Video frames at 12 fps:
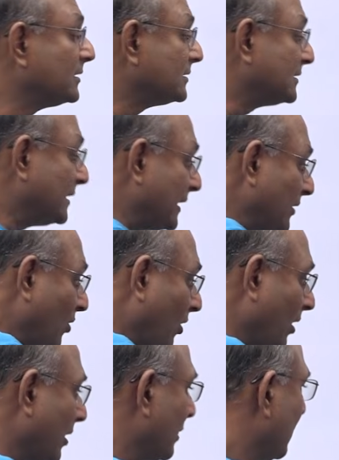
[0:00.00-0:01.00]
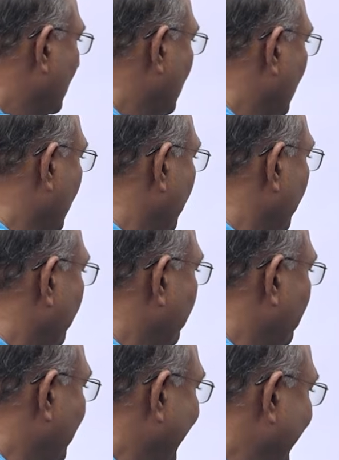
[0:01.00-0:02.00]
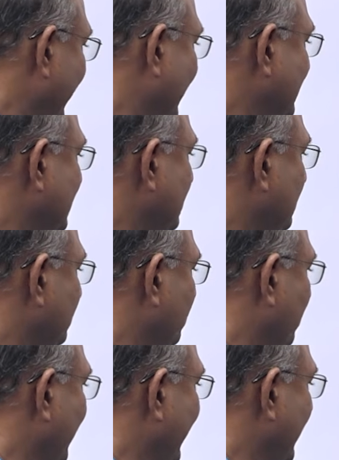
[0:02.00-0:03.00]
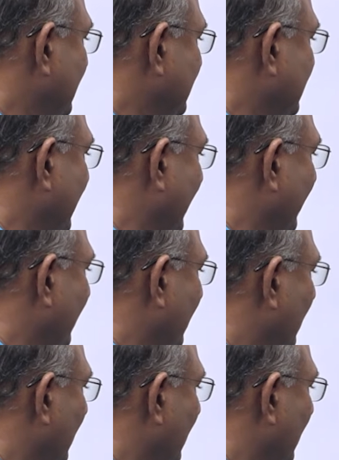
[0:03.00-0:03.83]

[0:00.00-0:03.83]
0 minus minus 10.